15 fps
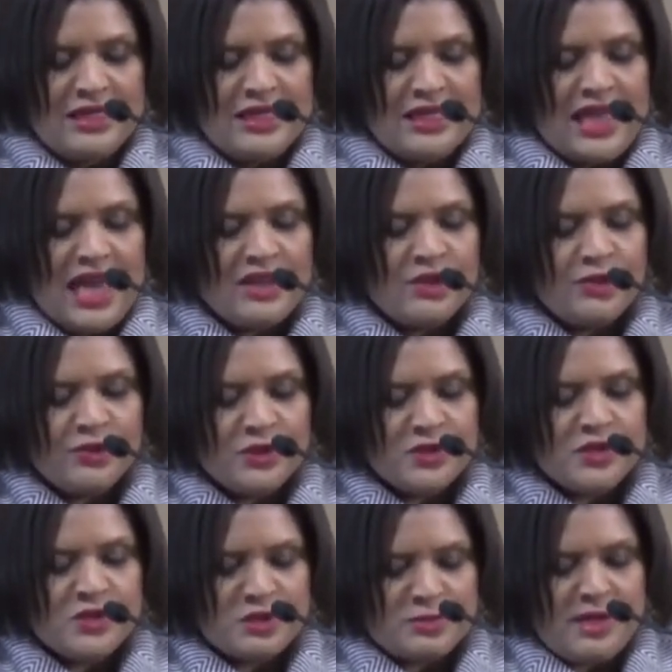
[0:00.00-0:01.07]
and the first
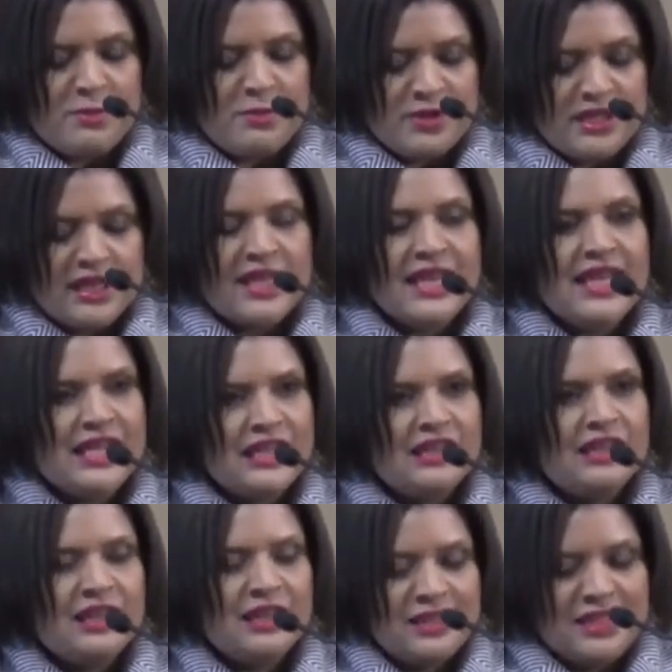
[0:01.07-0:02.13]
newspaper in
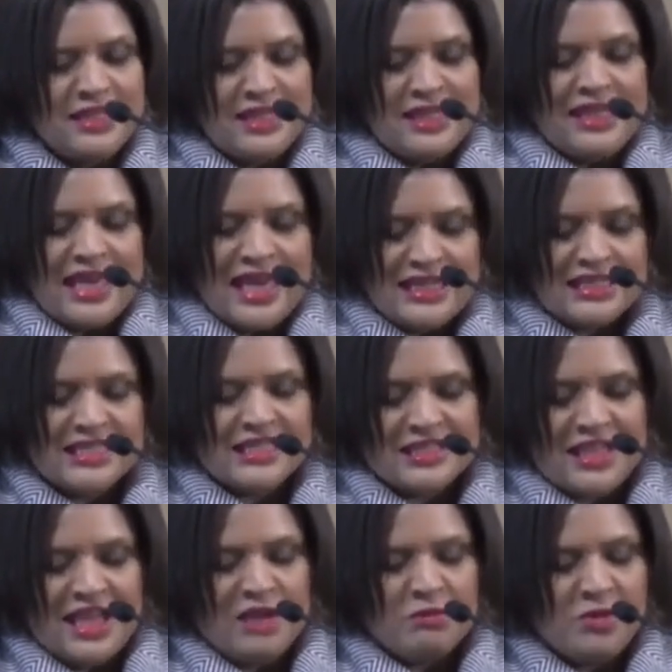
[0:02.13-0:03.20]
Canada edited
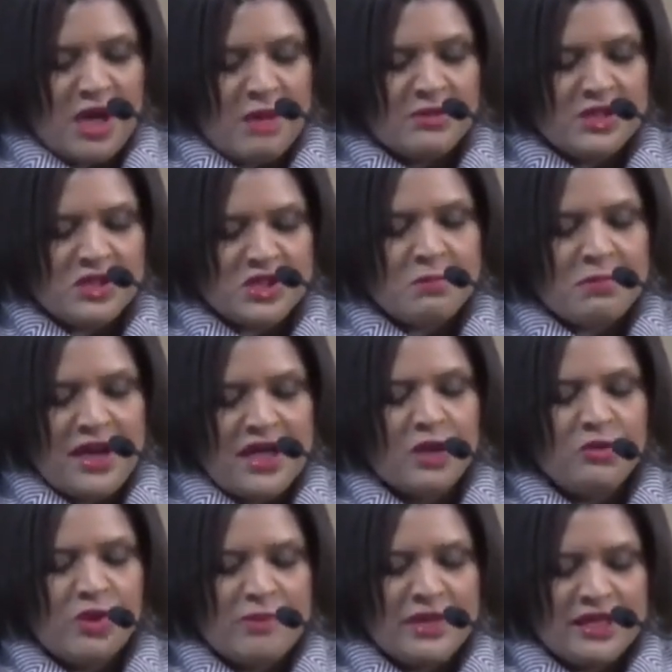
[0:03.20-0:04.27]
and published by a
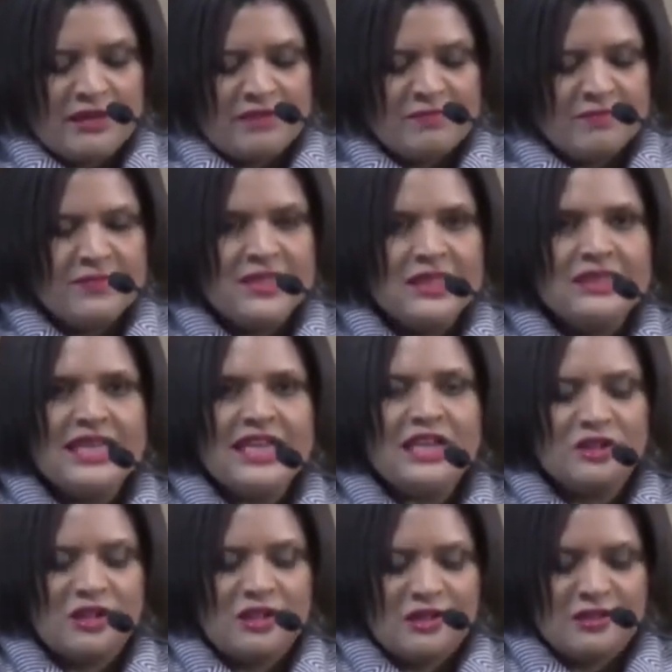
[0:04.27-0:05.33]
woman.
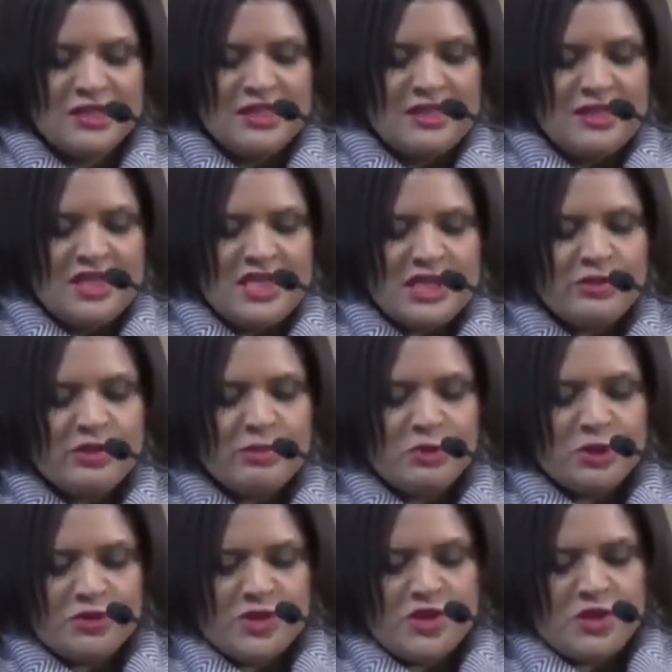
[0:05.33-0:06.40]
Later, she would
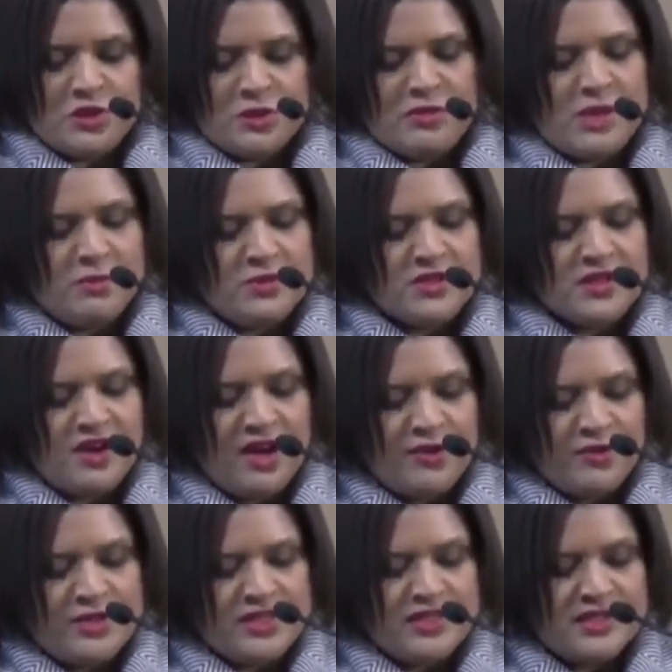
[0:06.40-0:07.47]
move the newspaper's
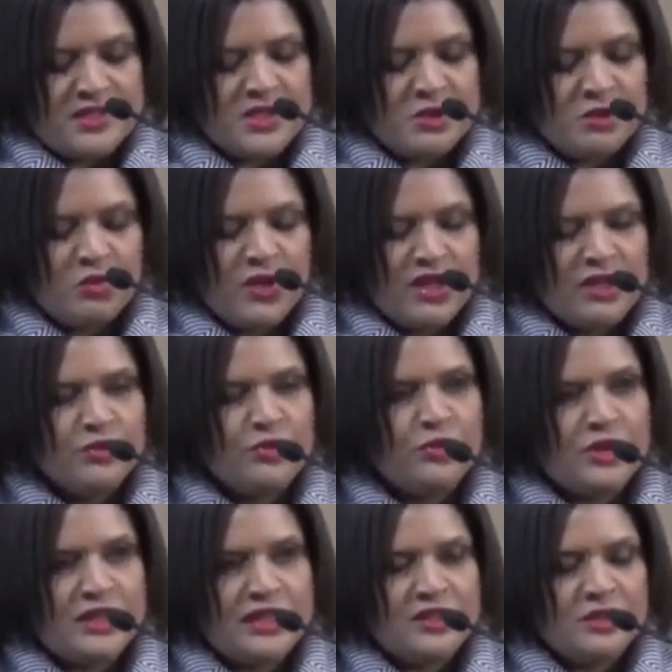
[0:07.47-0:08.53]
offices to
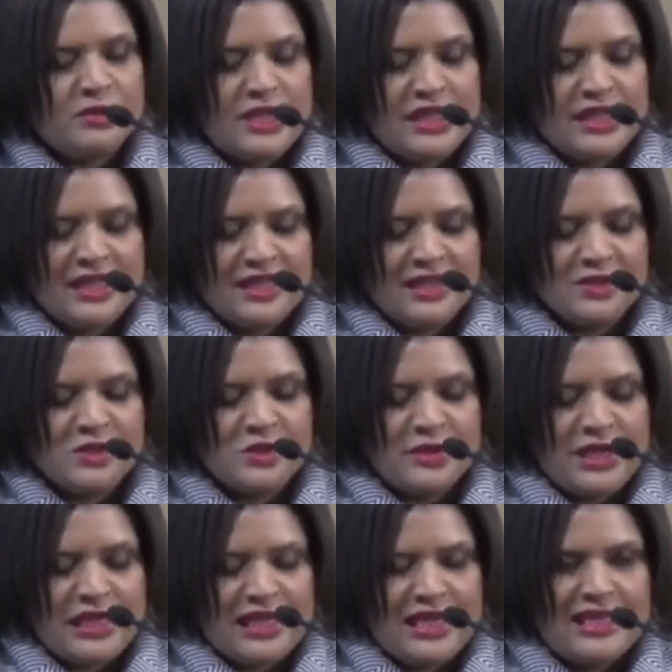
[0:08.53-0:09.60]
143 King
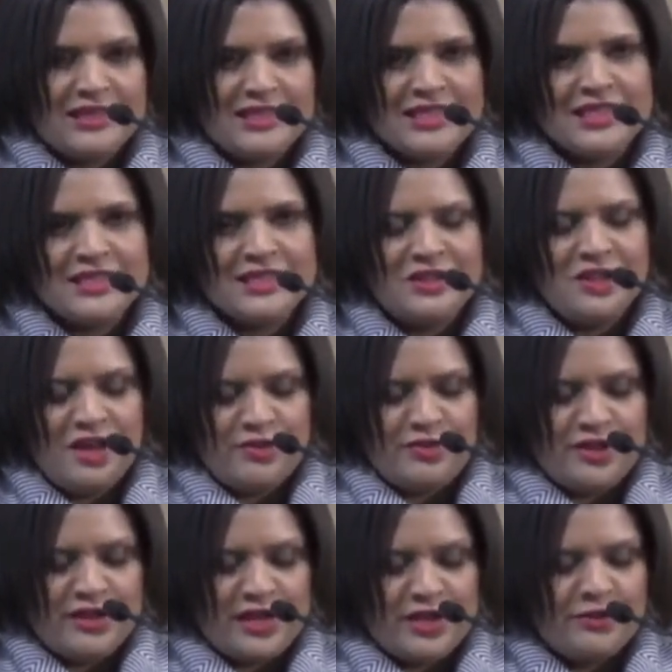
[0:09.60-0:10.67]
Street East, not
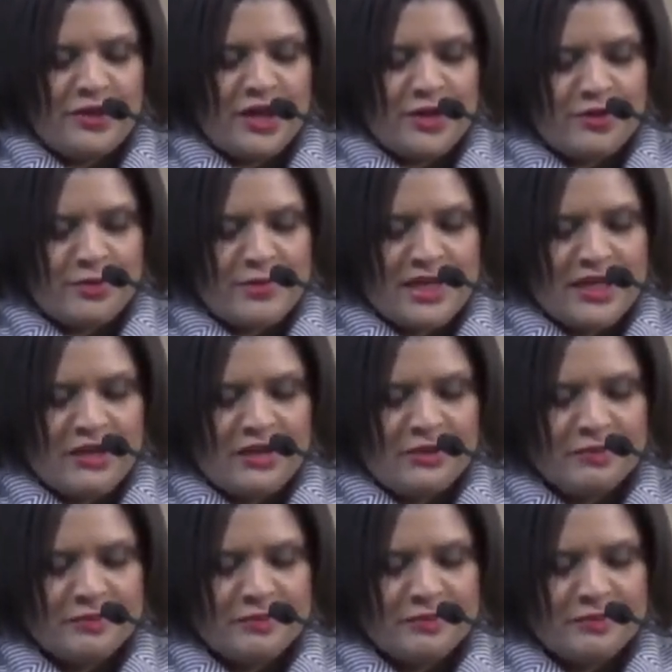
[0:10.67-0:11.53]
very far from here.